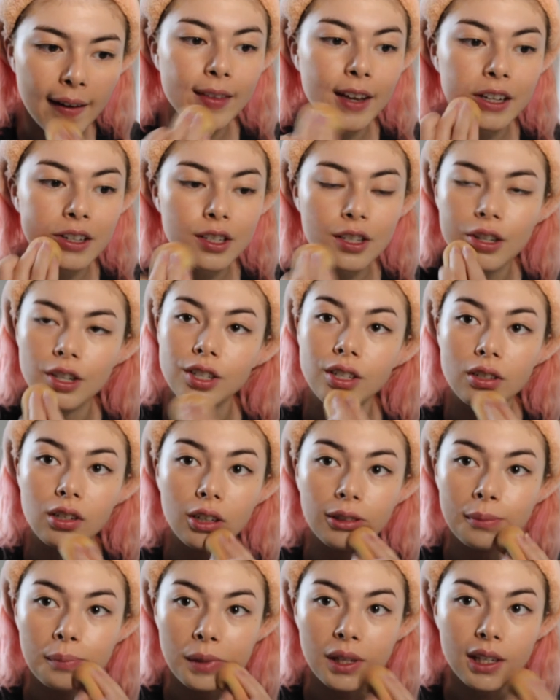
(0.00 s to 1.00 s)
that's just
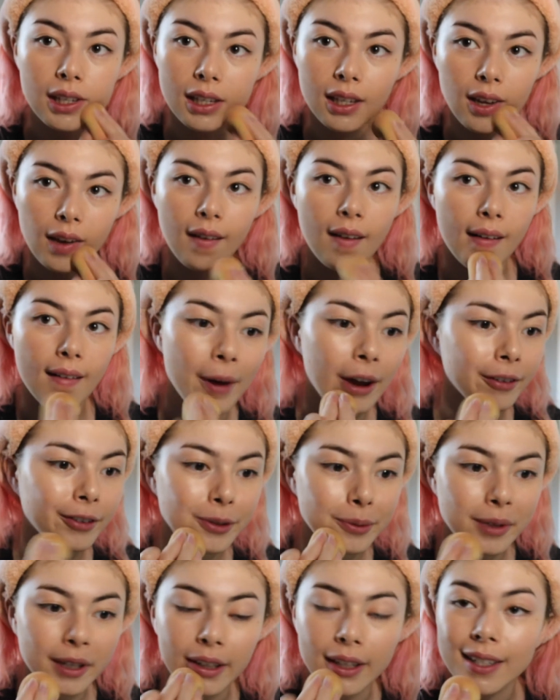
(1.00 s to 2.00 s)
on me.
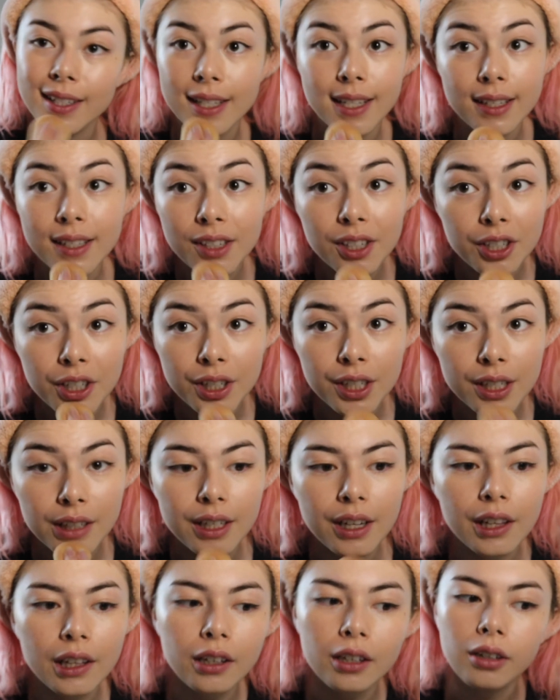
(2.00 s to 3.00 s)
Everybody else has their shit
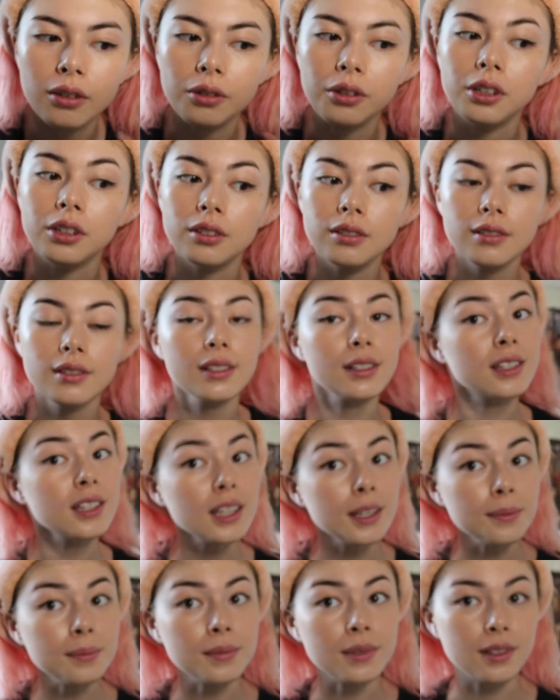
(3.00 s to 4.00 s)
together, or
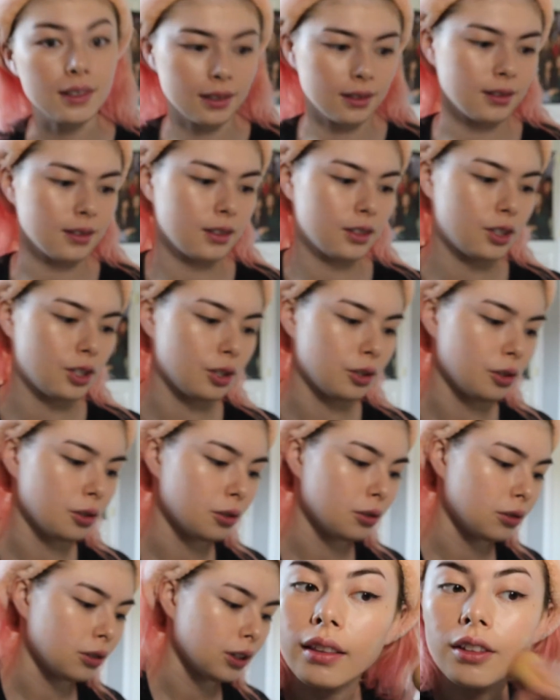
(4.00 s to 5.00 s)
seems
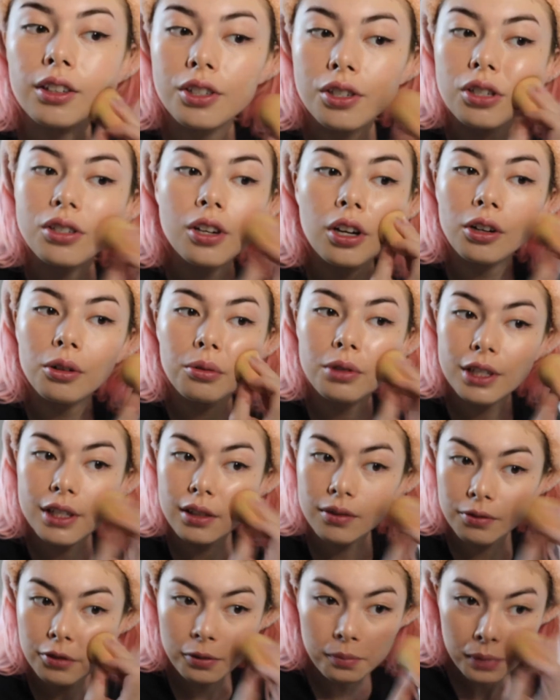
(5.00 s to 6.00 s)
to. There's no
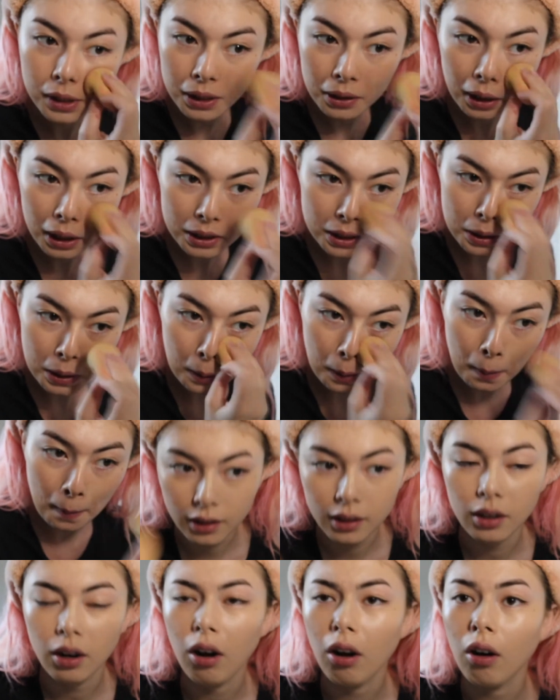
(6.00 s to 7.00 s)
reason for me not to.
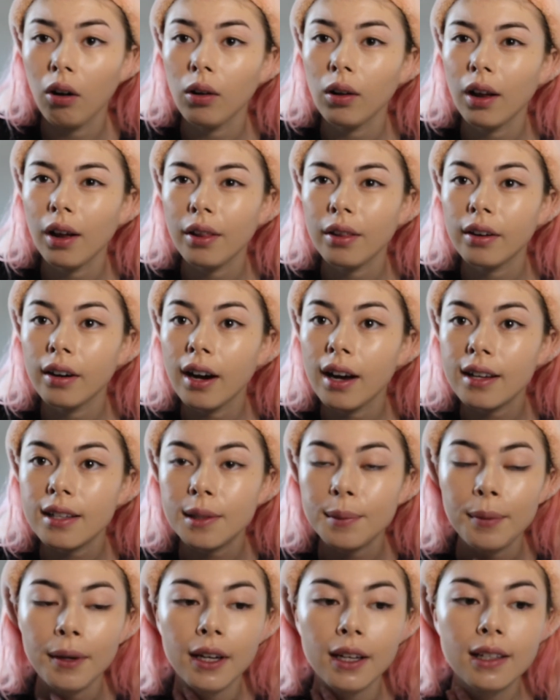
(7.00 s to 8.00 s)
In all other
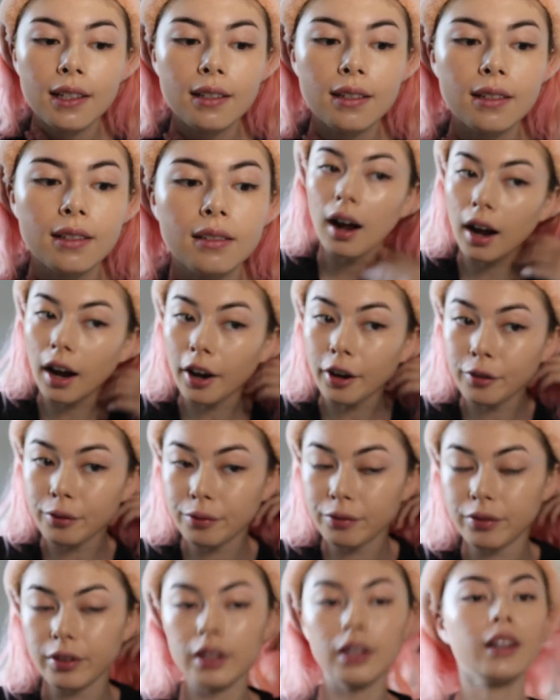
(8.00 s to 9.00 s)
aspects, I
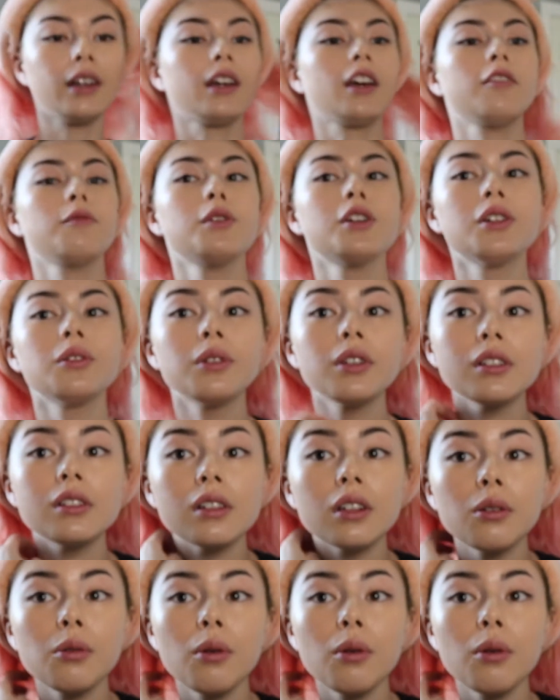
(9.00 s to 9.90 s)
feel like I've been doing so